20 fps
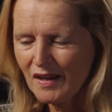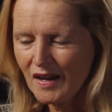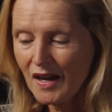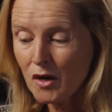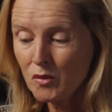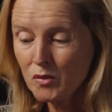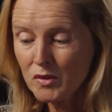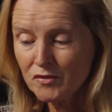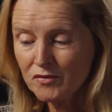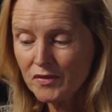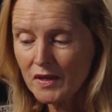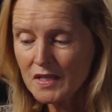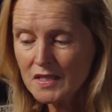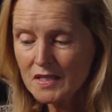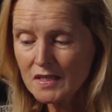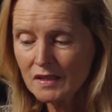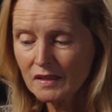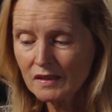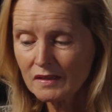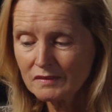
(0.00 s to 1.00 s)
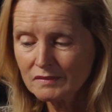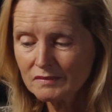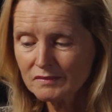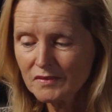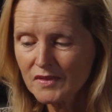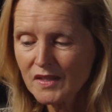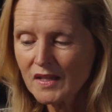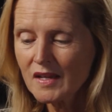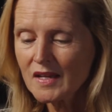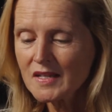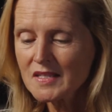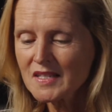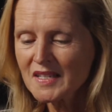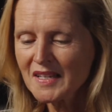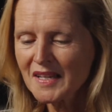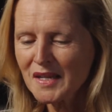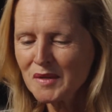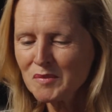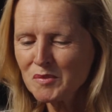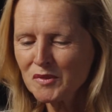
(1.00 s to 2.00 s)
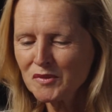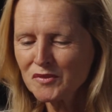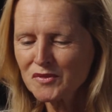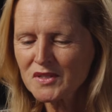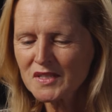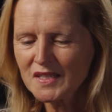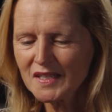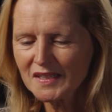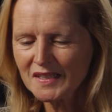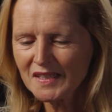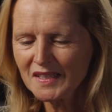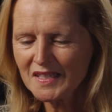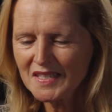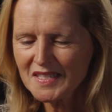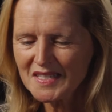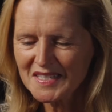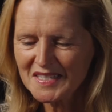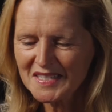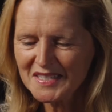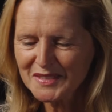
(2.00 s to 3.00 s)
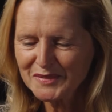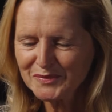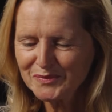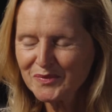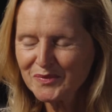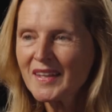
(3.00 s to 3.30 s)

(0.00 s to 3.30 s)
Are we facing the escape of cities